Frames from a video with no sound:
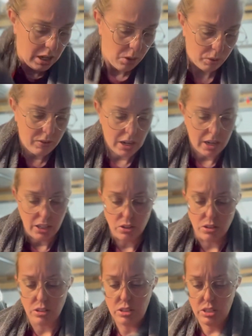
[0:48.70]
We've got
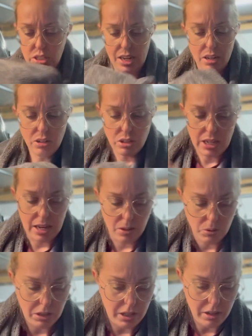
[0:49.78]
your standard towel
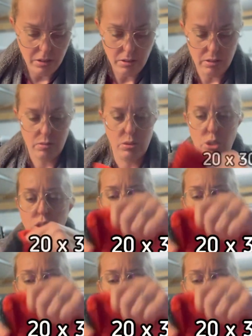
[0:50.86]
here, which is